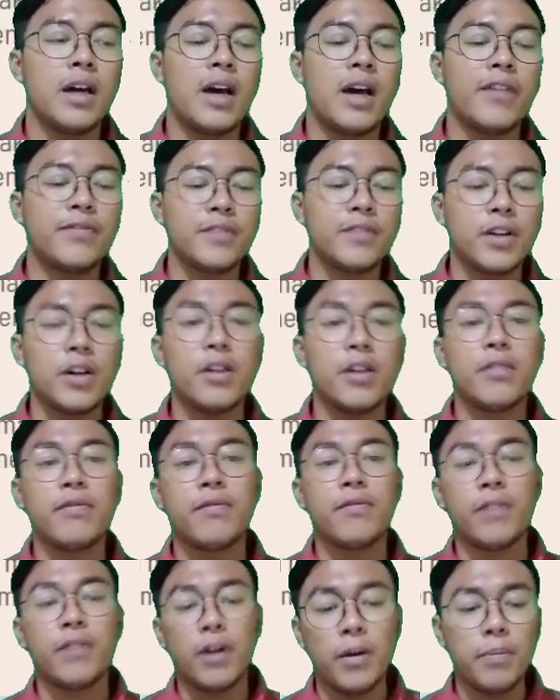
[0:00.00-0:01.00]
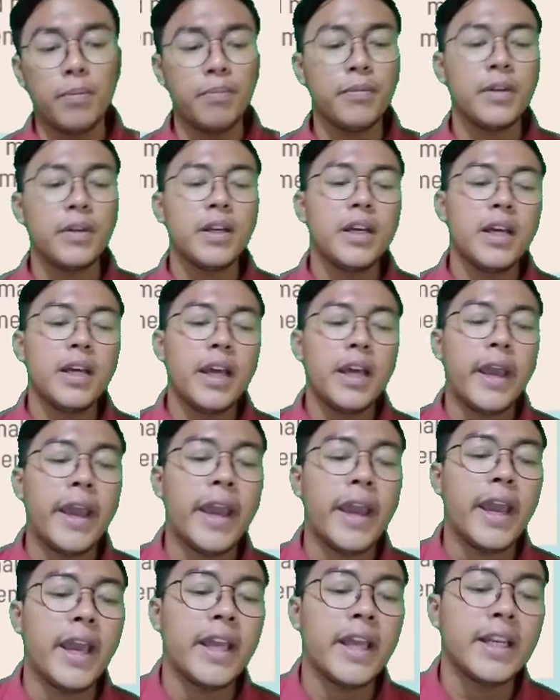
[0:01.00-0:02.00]
after a verb,
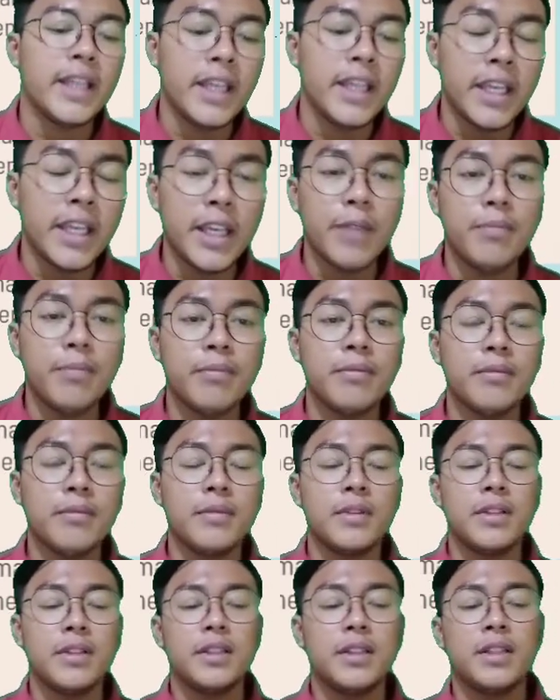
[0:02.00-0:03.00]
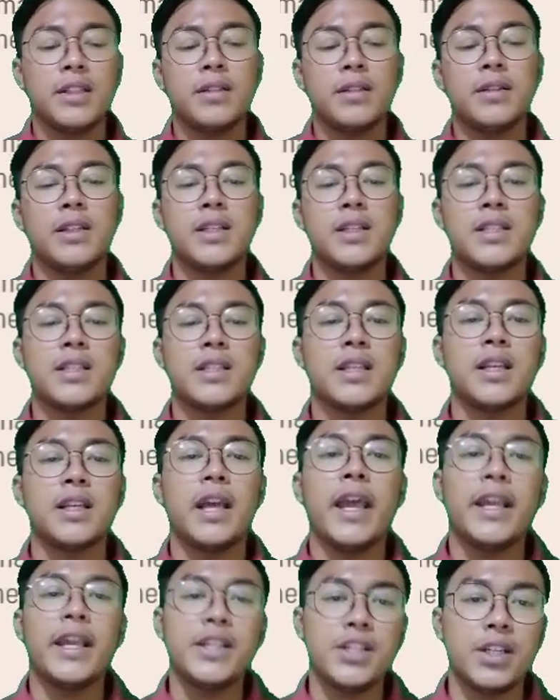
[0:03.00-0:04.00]
and him it's an
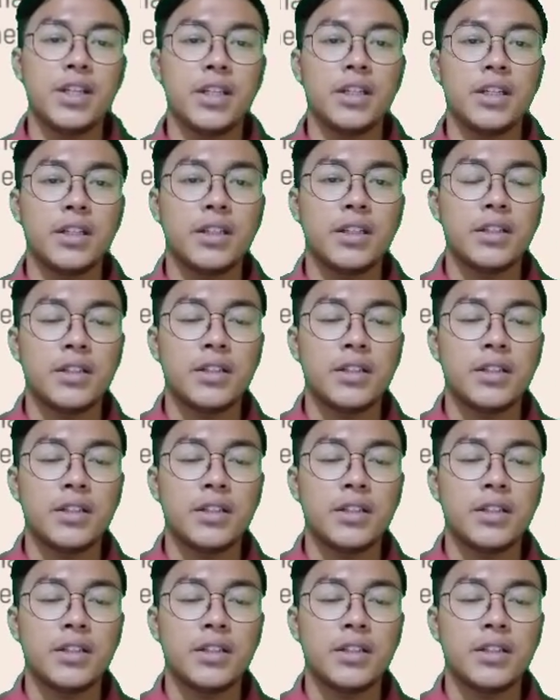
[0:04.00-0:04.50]
agent.